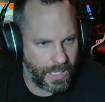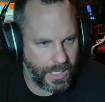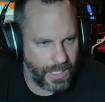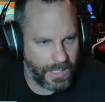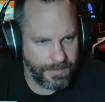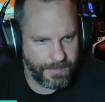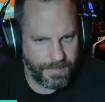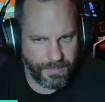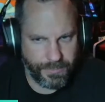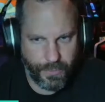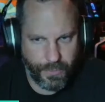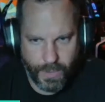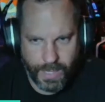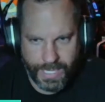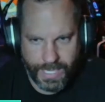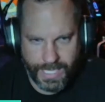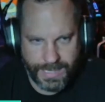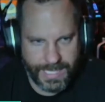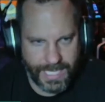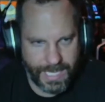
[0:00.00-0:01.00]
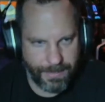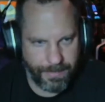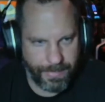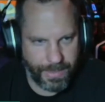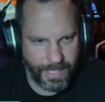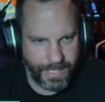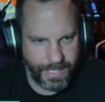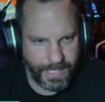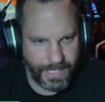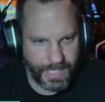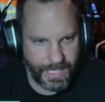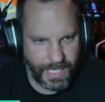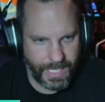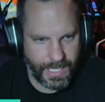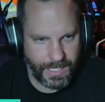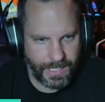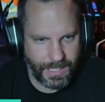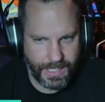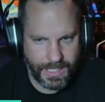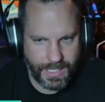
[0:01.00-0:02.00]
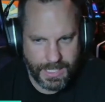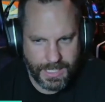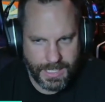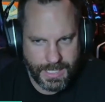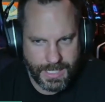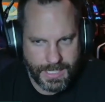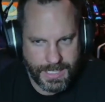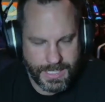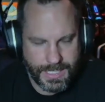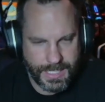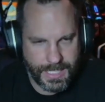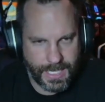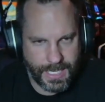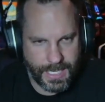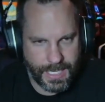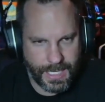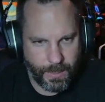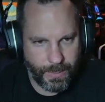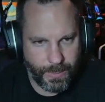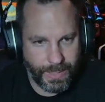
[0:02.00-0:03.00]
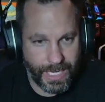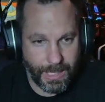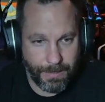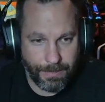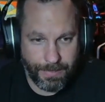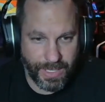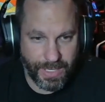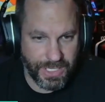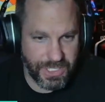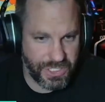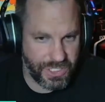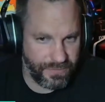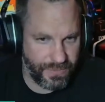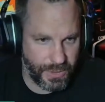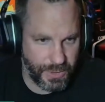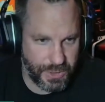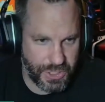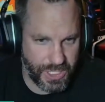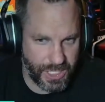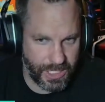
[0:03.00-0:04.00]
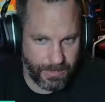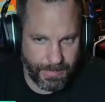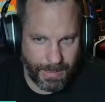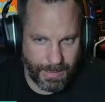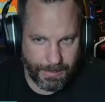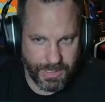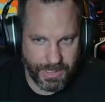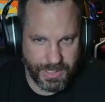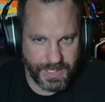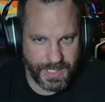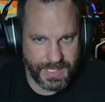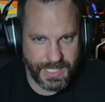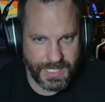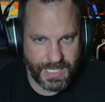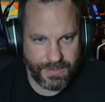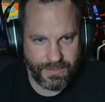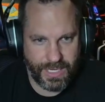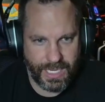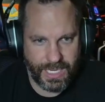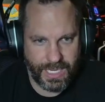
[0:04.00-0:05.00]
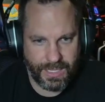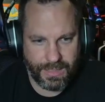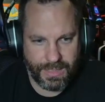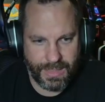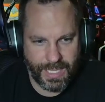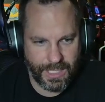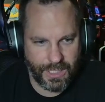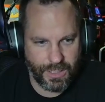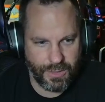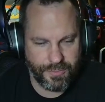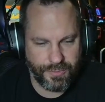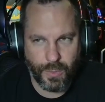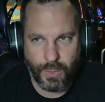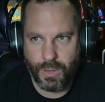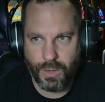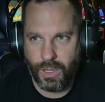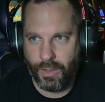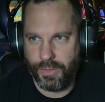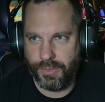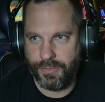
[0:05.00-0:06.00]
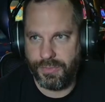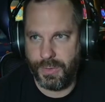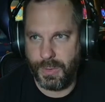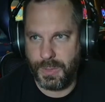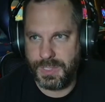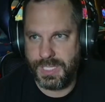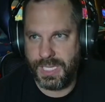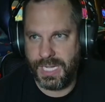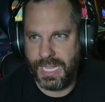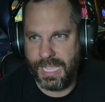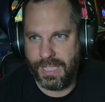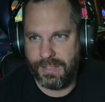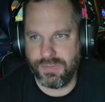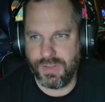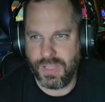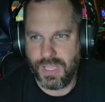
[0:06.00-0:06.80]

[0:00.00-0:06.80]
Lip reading: before I hit that button again. We got a bunch of new channel members this evening. Thank you for all the folks that have